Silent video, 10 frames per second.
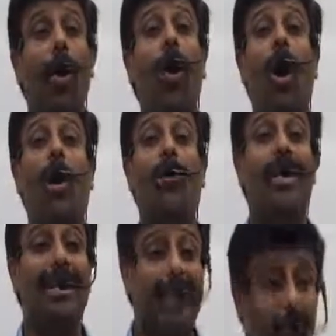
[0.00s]
Or
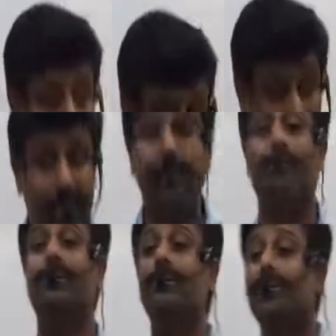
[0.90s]
do they sit over there?
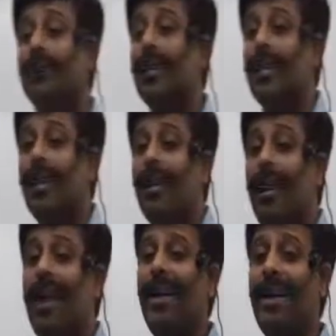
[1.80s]

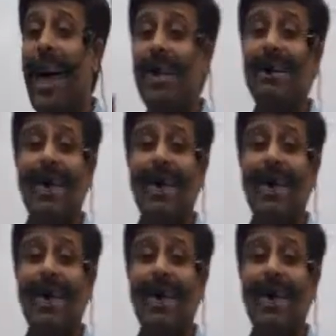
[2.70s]
Entire